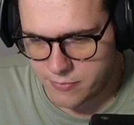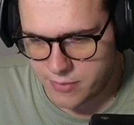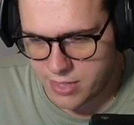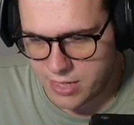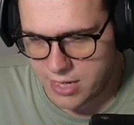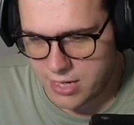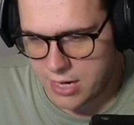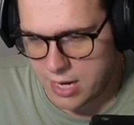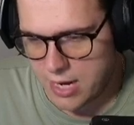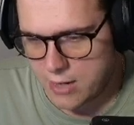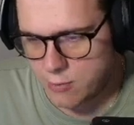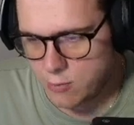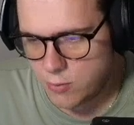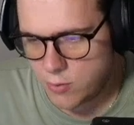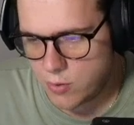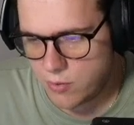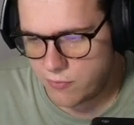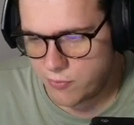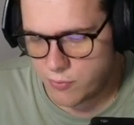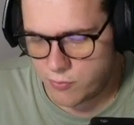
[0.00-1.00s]
And I don't know
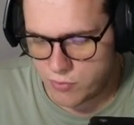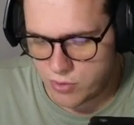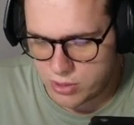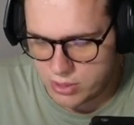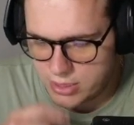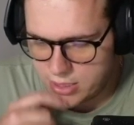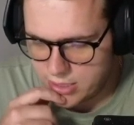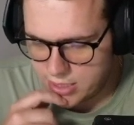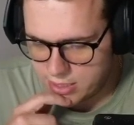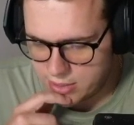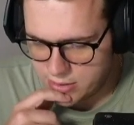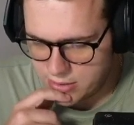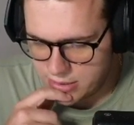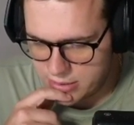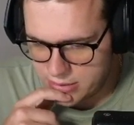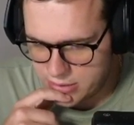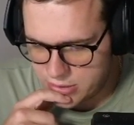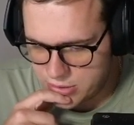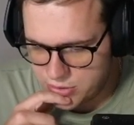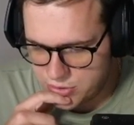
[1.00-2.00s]
if we really need the
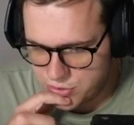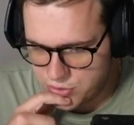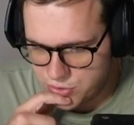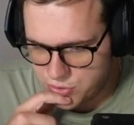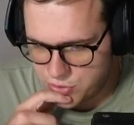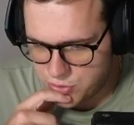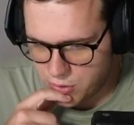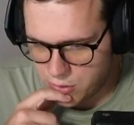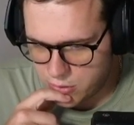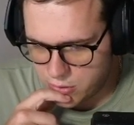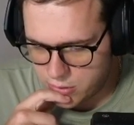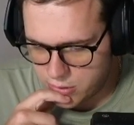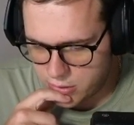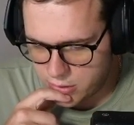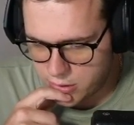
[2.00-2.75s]
Dart